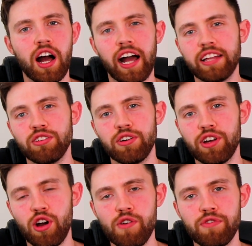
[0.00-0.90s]
I turn
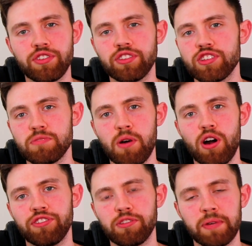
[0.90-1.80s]
it over to the
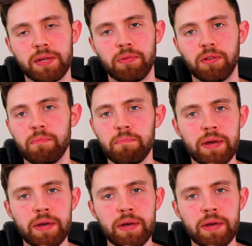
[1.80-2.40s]
smartest people